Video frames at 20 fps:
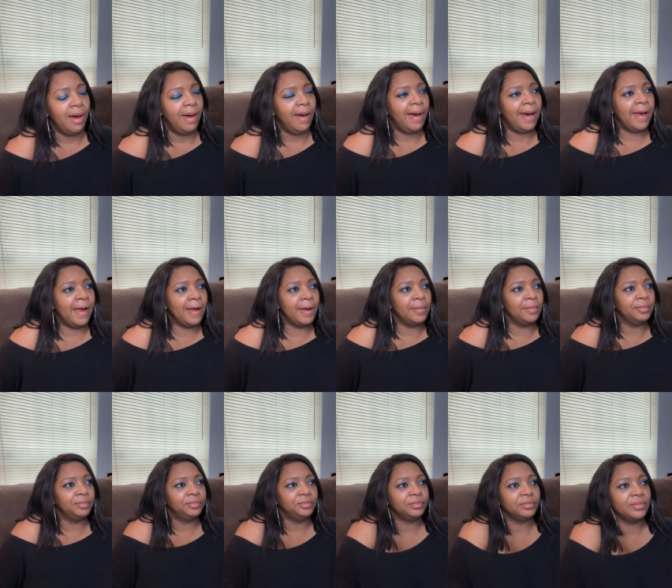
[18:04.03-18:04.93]

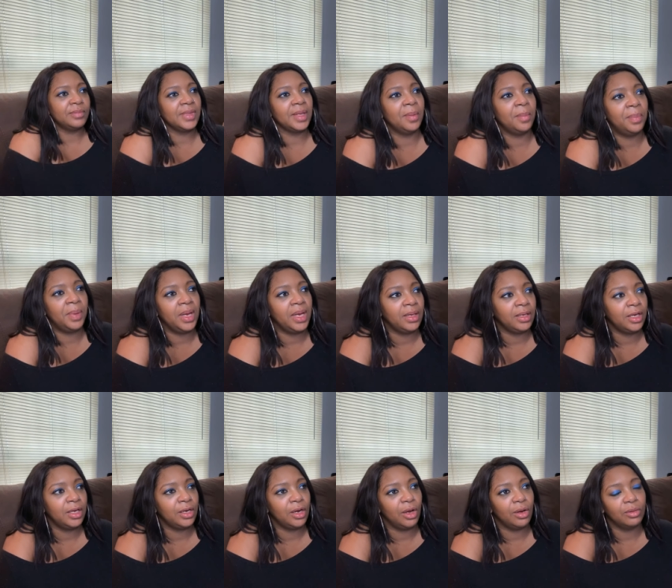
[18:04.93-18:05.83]
Um, but,
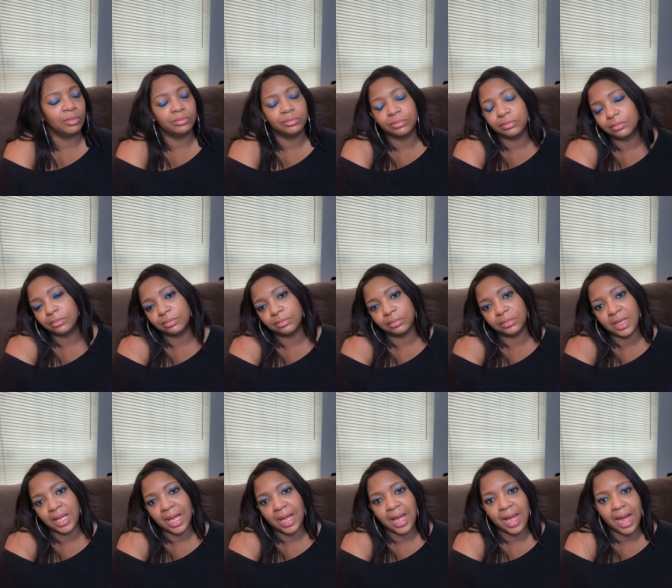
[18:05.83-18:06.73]
you know,
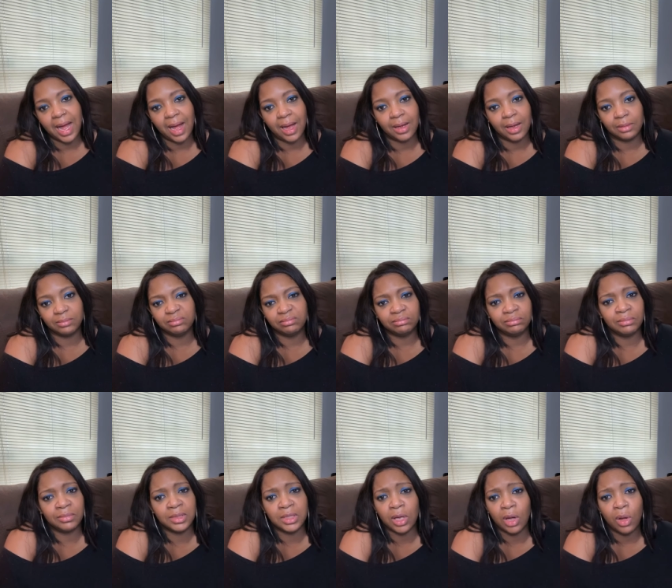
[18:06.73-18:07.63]

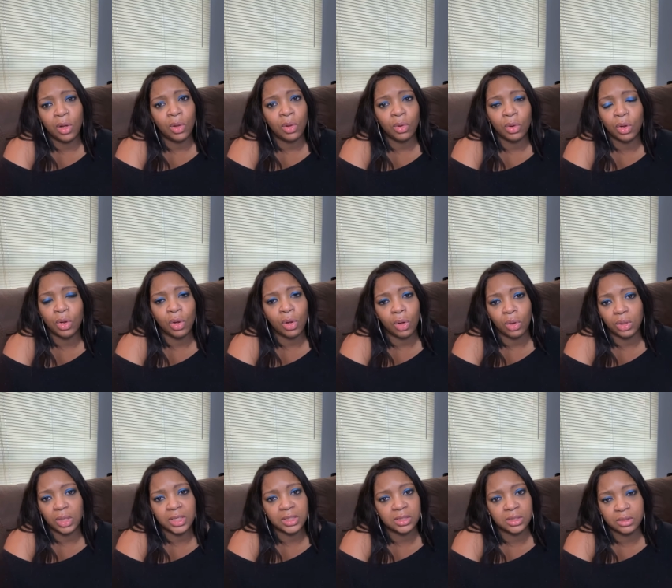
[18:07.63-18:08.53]
the whole
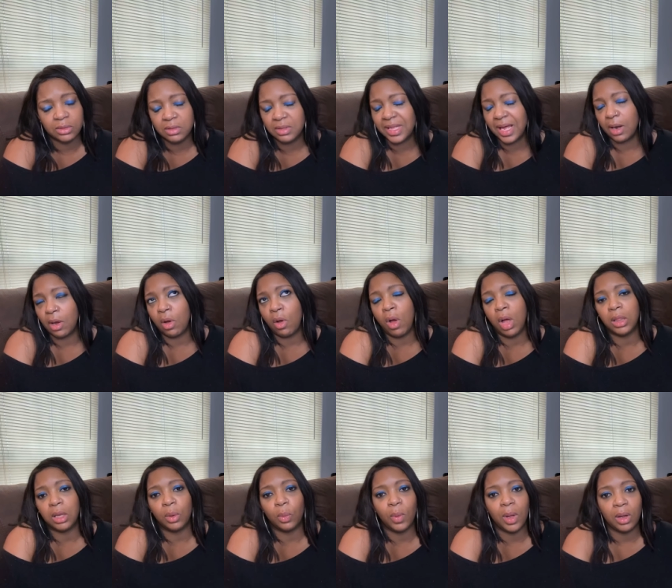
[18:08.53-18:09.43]
goal is that all
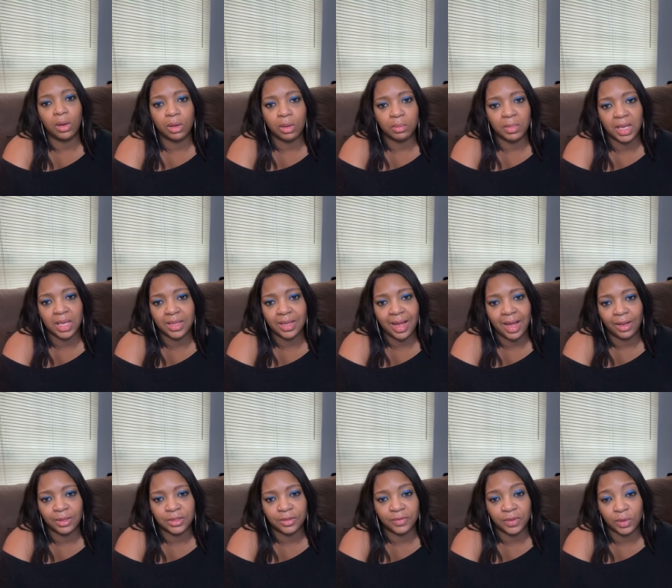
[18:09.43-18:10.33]
are welcome in the
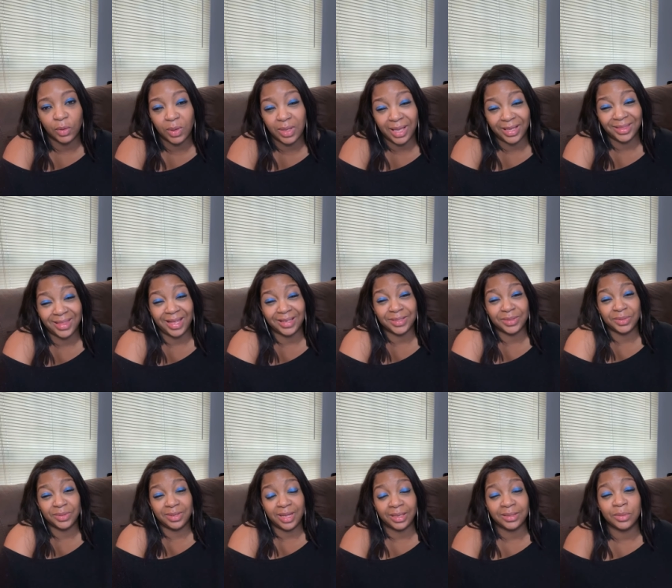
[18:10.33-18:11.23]
house of the Lord. Like that's
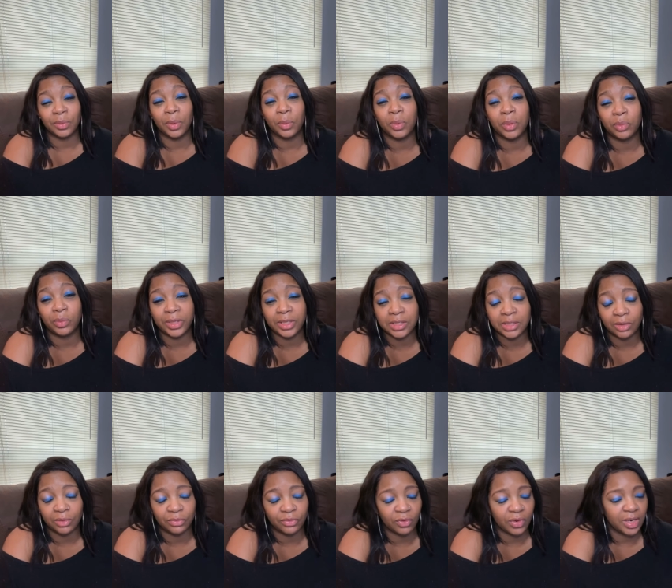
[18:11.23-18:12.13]
that's what we're
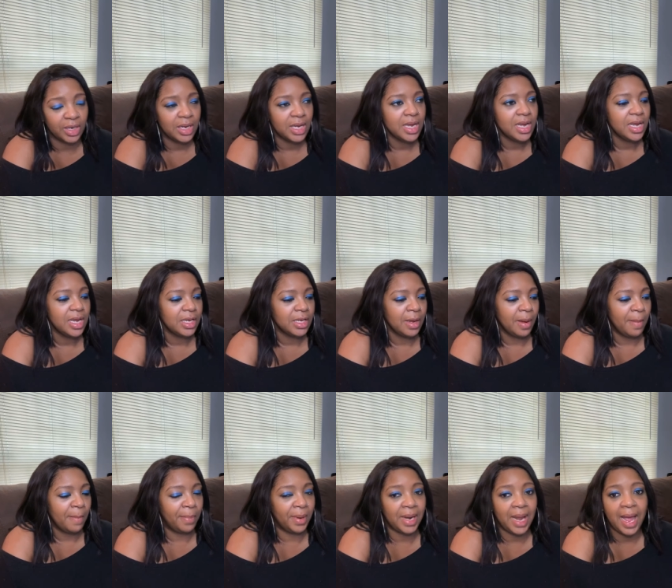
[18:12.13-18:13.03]
reaching for.
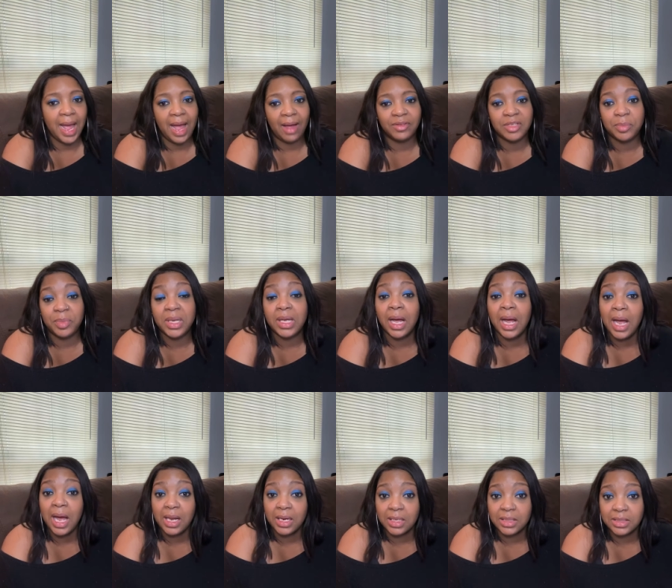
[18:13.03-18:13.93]
But I have to be
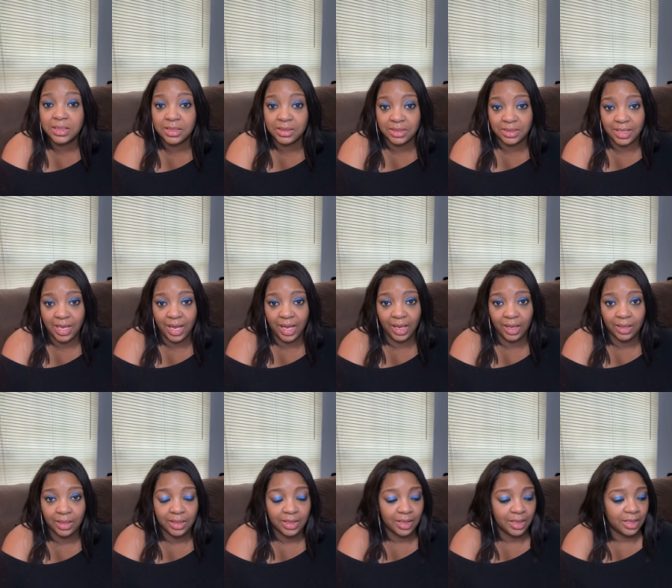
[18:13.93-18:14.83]
honest and
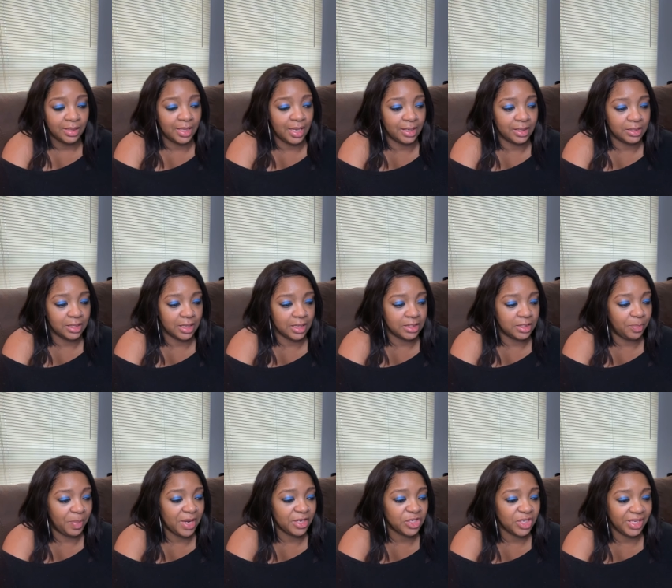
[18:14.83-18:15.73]
say that is
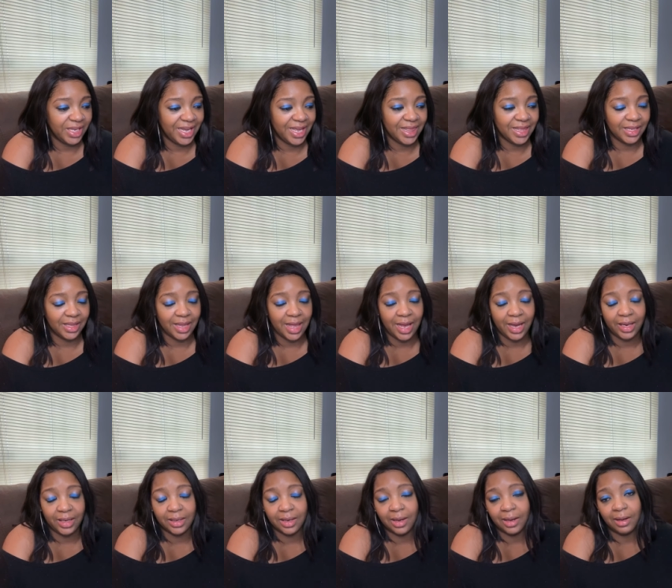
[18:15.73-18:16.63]
especially in the
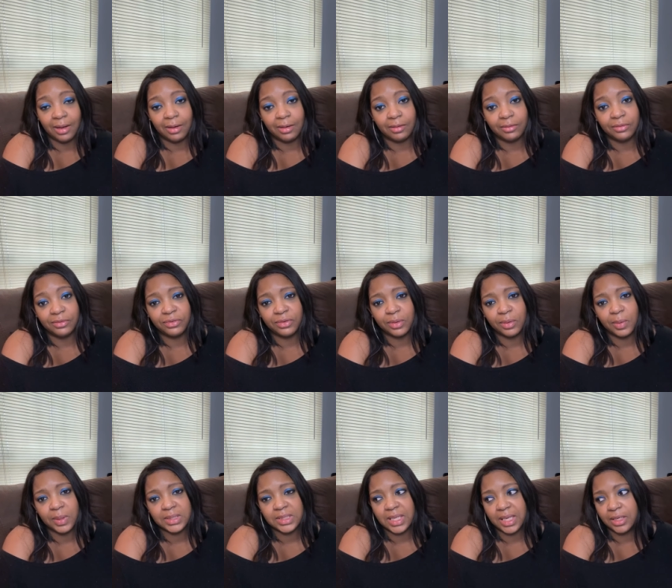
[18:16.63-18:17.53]
light of
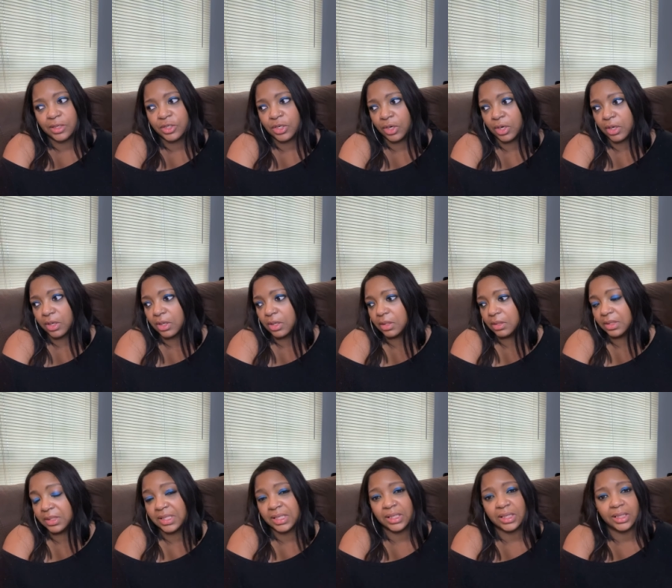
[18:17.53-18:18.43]
what's that jerk
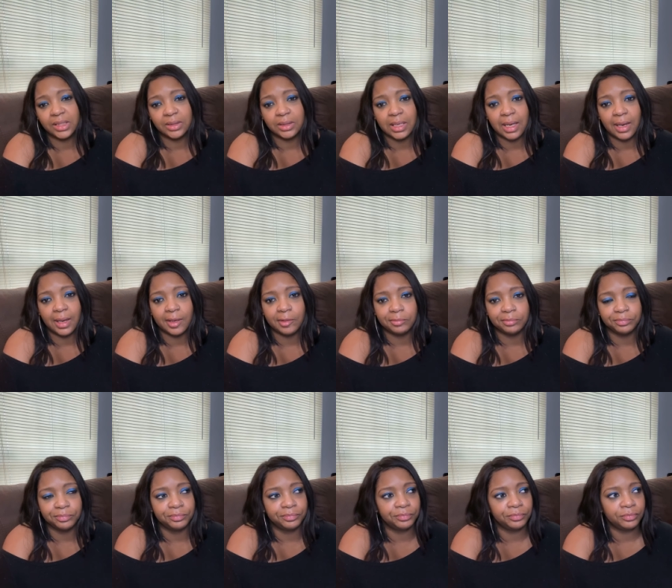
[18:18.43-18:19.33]
Dylan um,